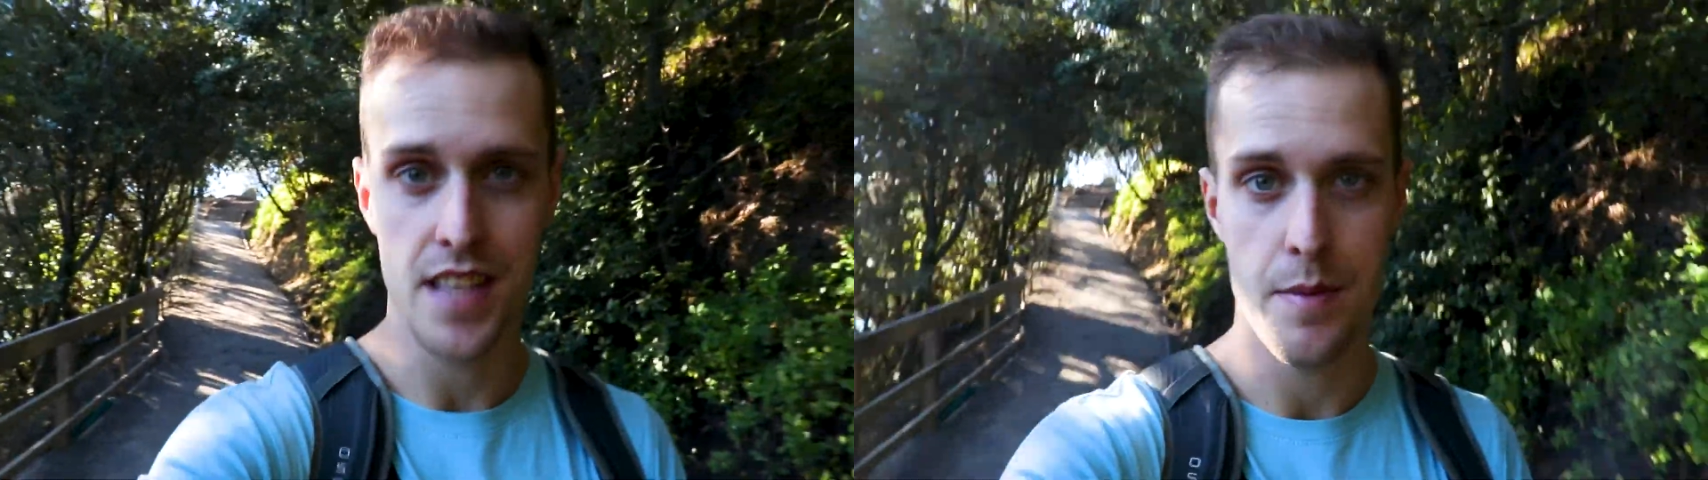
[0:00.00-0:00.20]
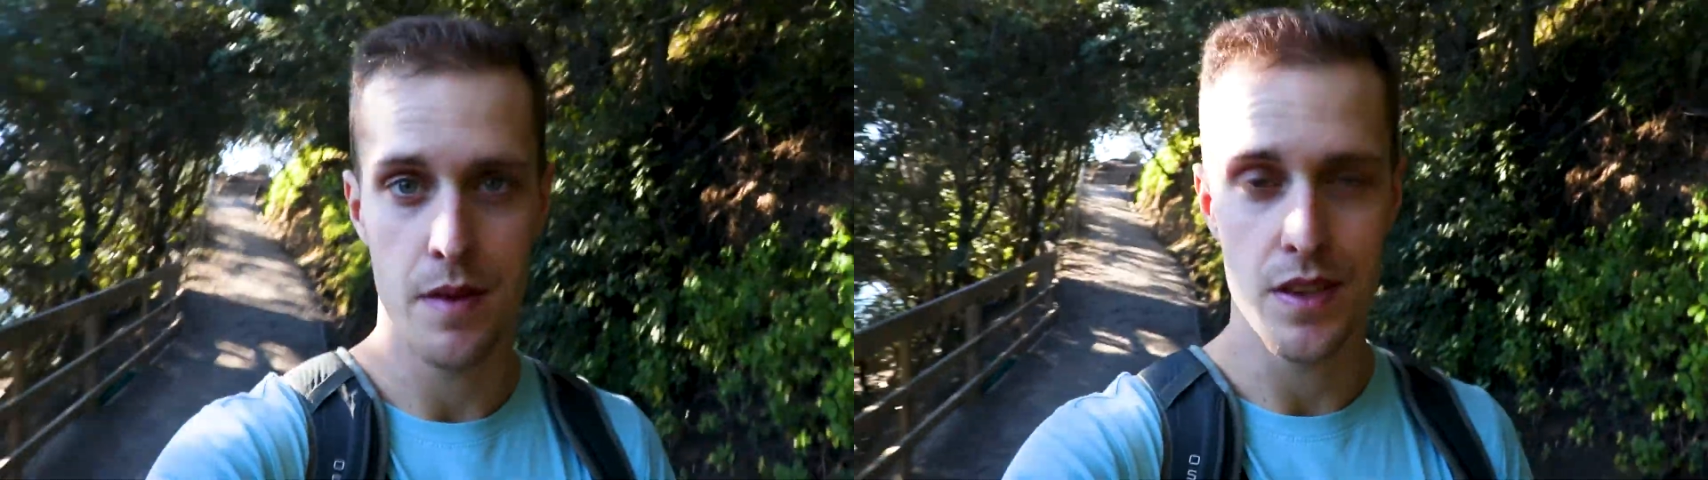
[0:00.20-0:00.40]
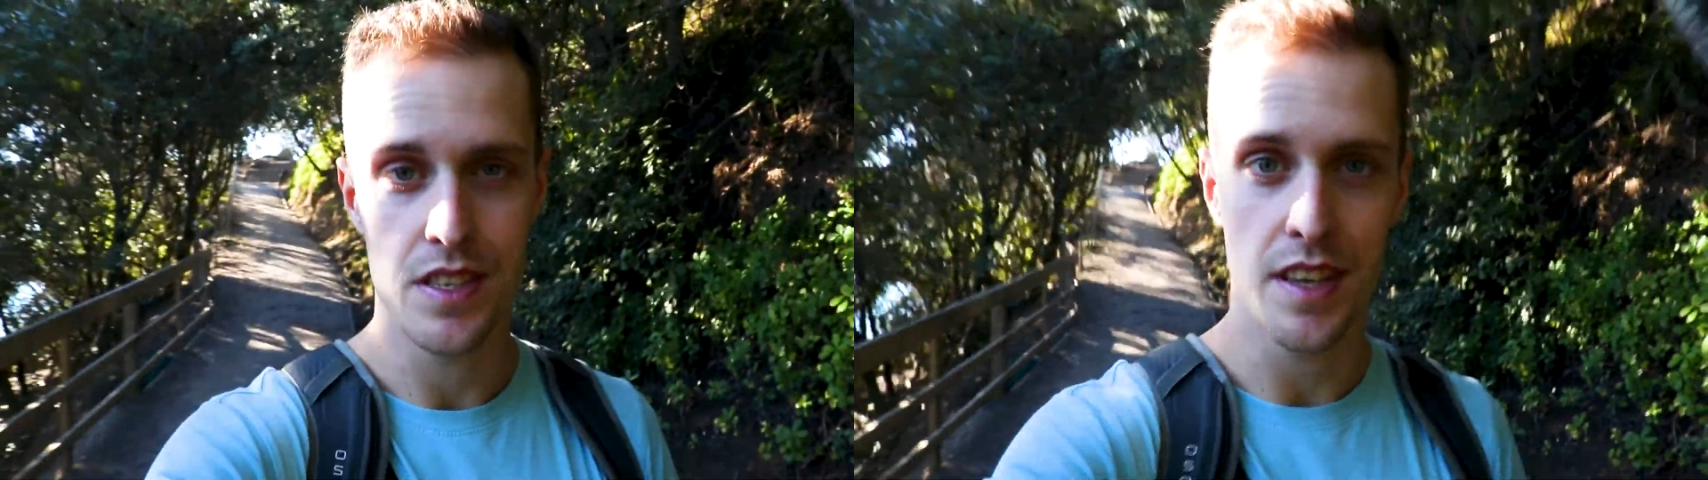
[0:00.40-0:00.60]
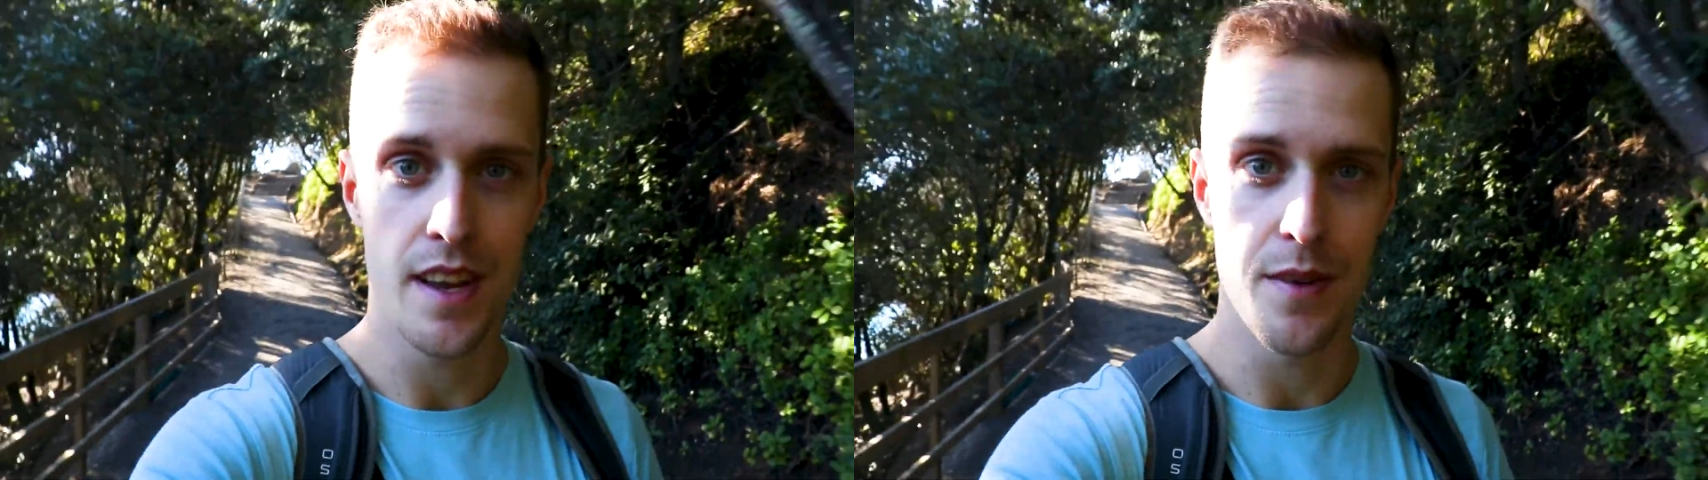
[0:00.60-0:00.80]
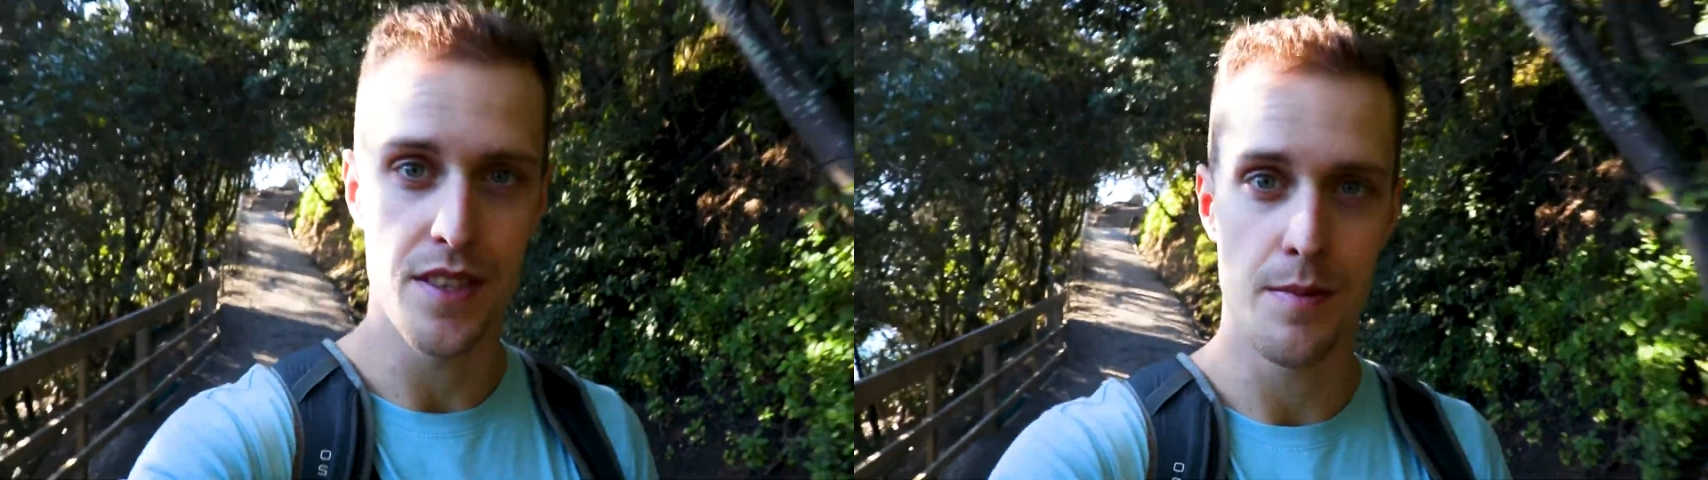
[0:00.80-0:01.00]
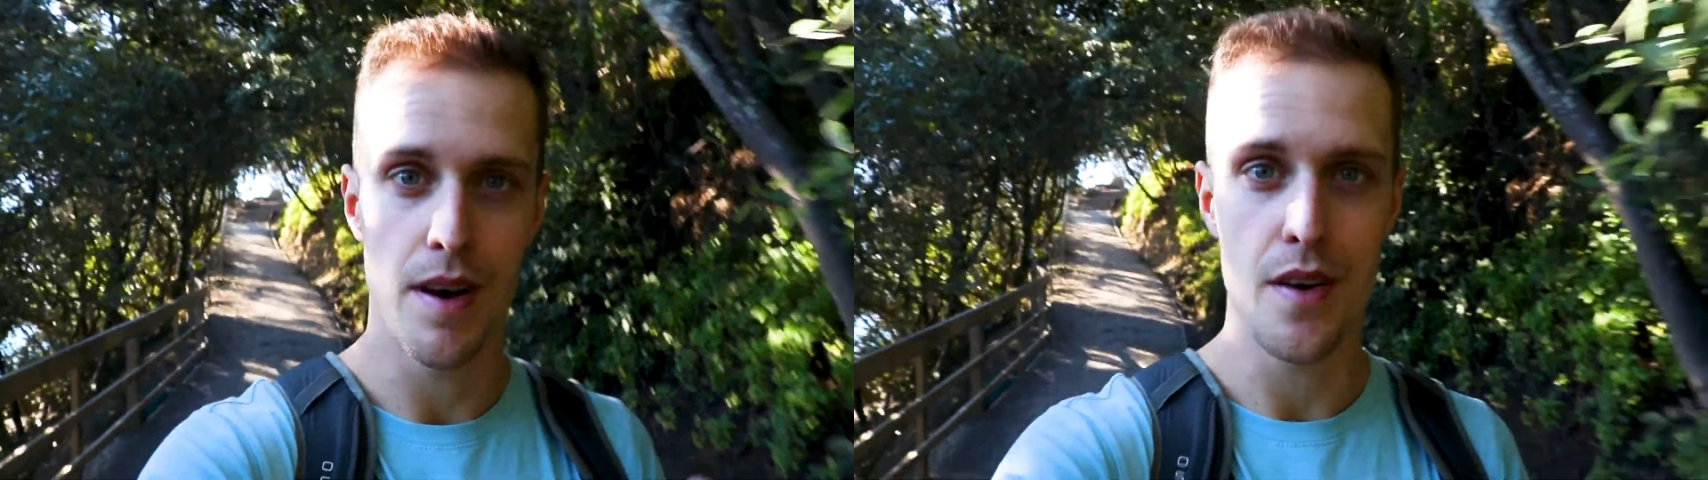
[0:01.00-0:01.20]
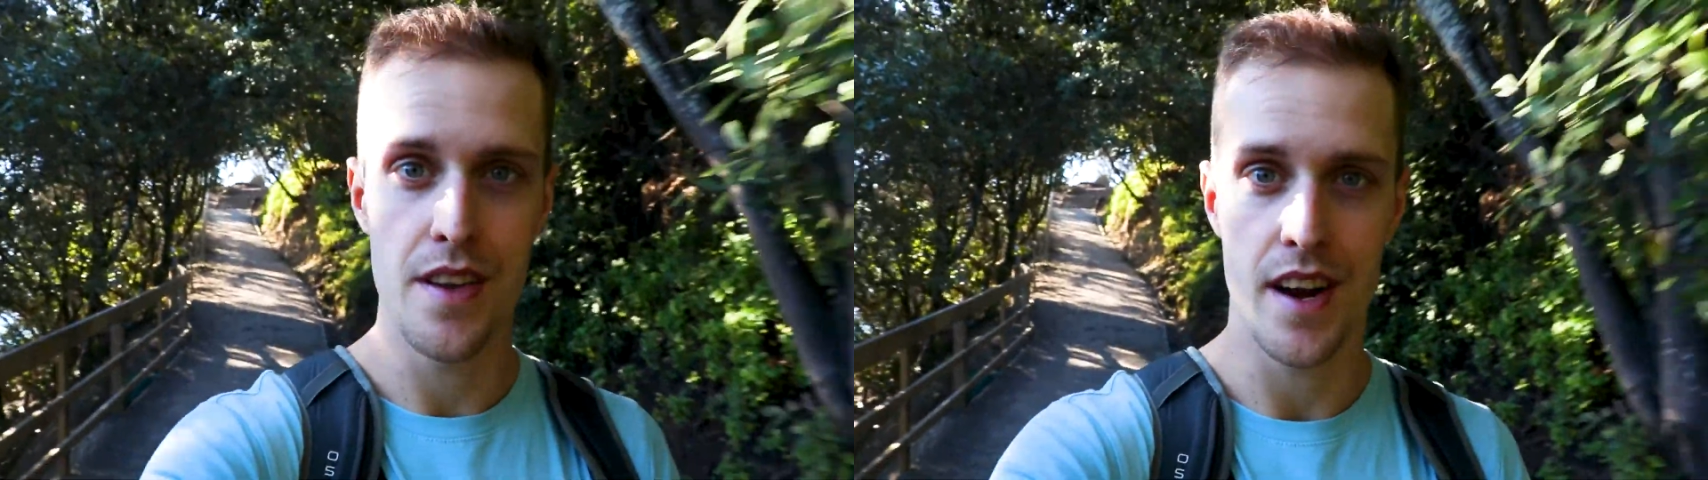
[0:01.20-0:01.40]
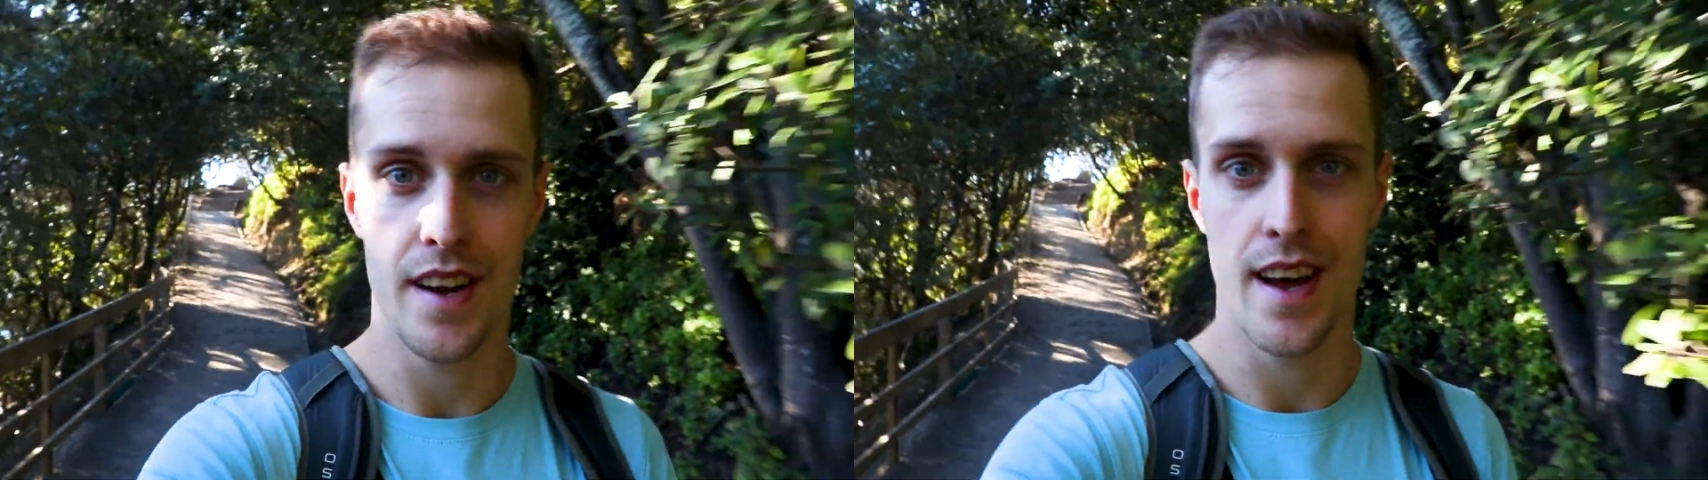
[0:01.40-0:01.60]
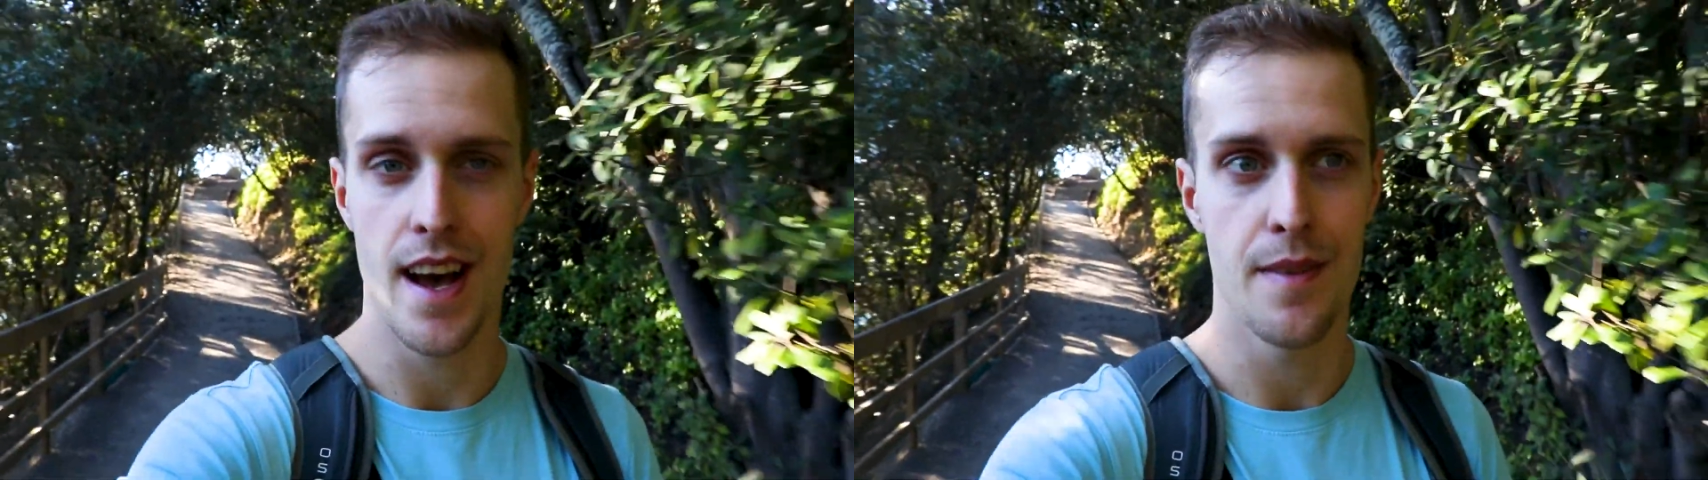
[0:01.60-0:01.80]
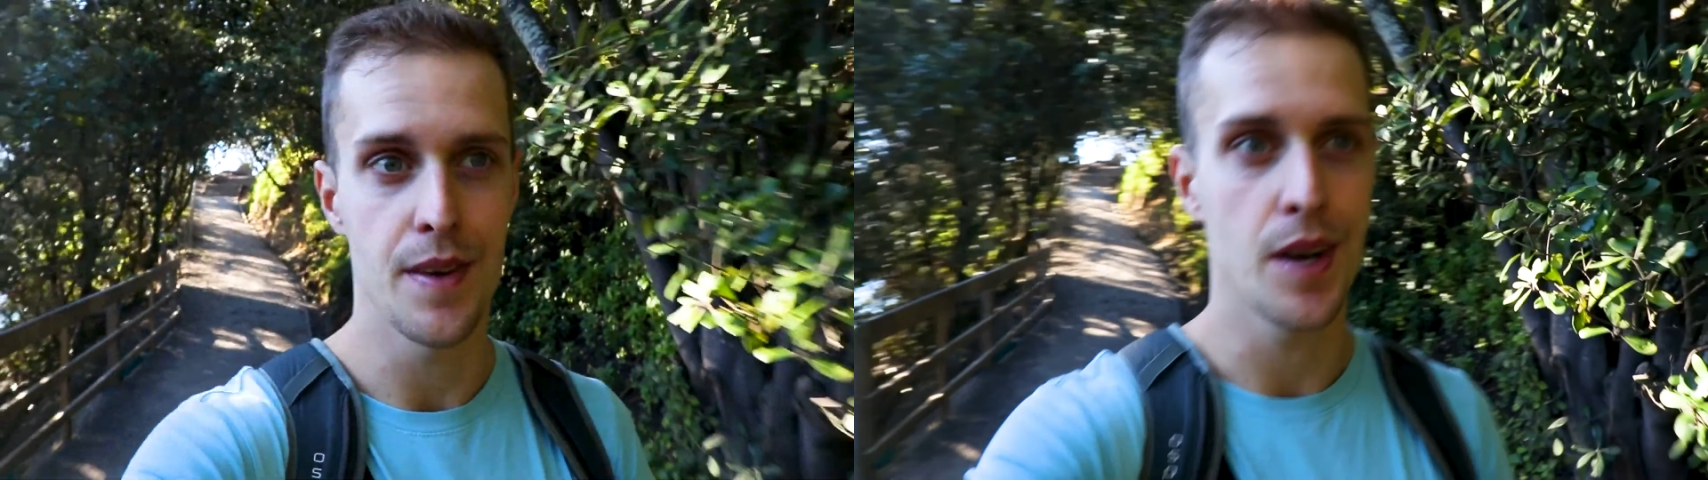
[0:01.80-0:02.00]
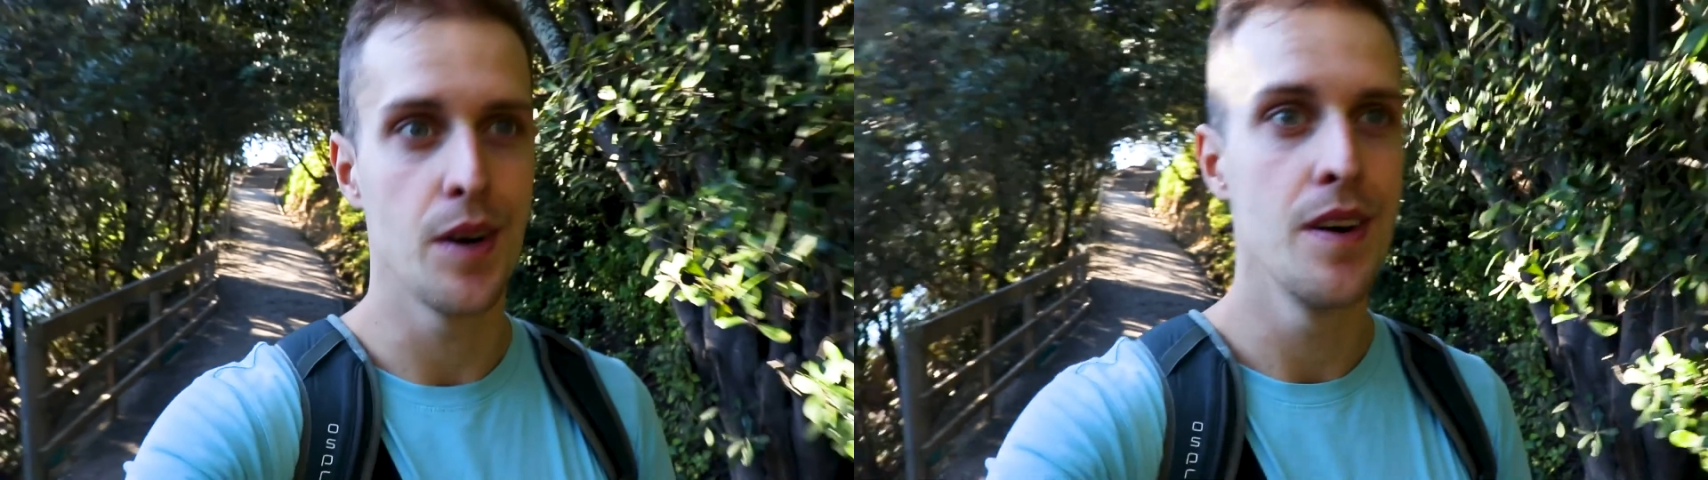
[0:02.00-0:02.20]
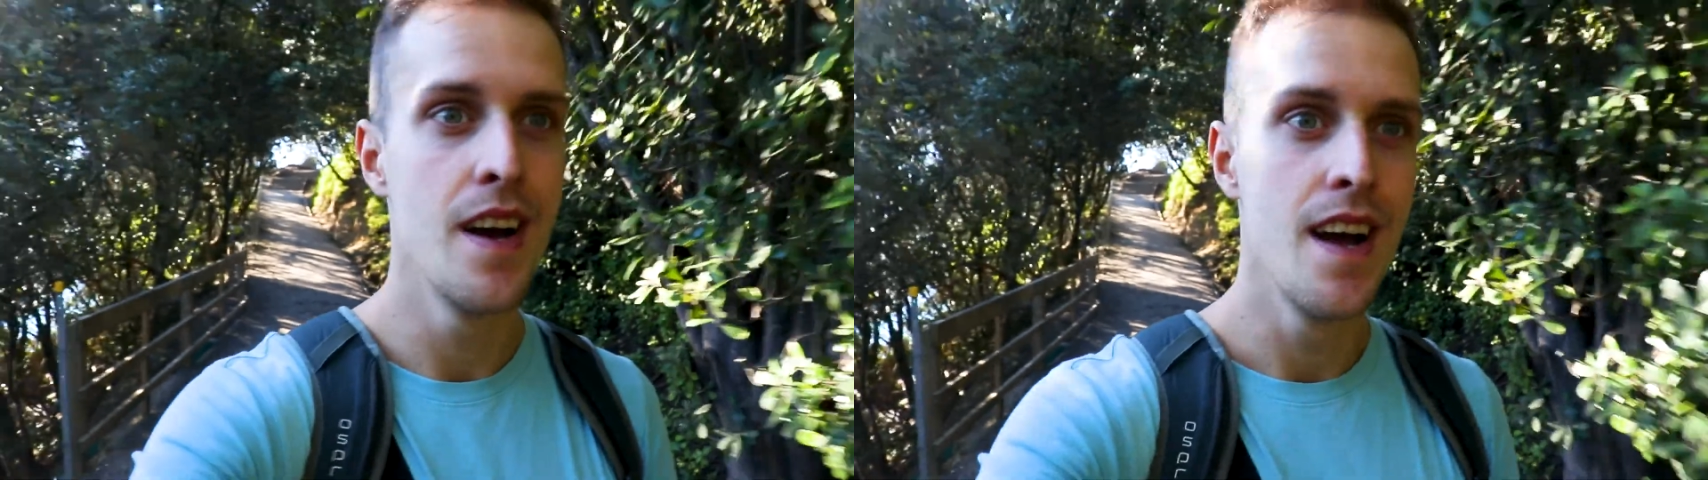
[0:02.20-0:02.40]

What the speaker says: time I was here was about a year and a half ago.